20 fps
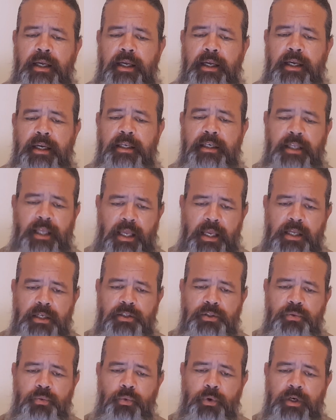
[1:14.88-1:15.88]
In
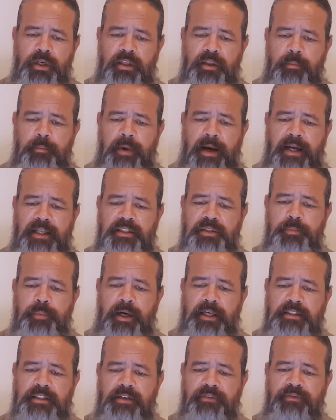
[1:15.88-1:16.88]
each one of the bad
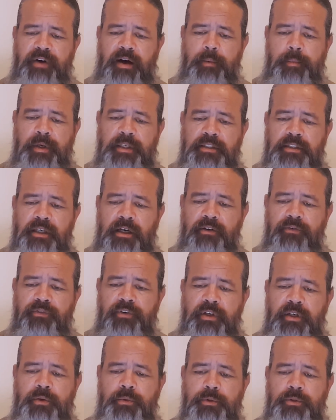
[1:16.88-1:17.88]
spots I found myself
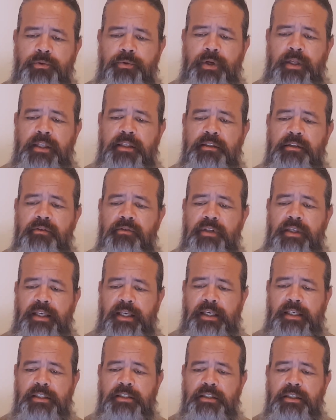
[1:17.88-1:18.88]
in, it was relatively
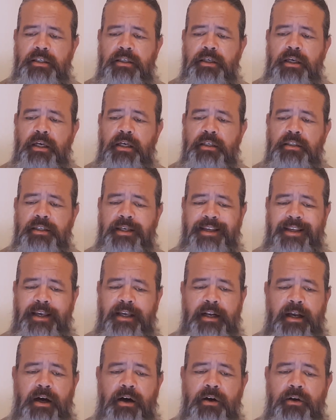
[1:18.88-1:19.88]
easy to get
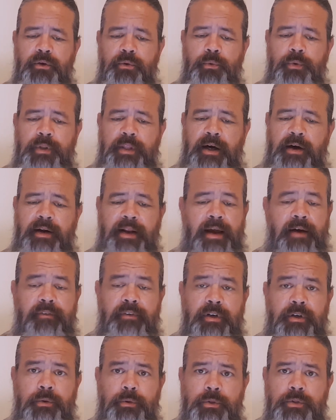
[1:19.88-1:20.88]
out without having
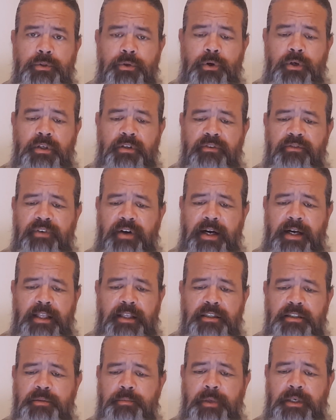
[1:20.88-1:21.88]
to resort to
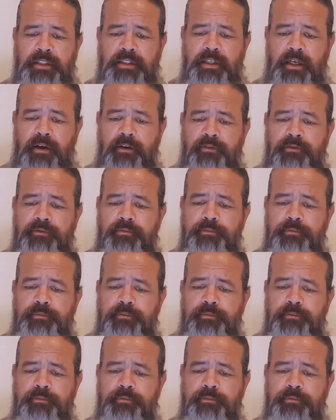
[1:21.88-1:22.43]
violence myself.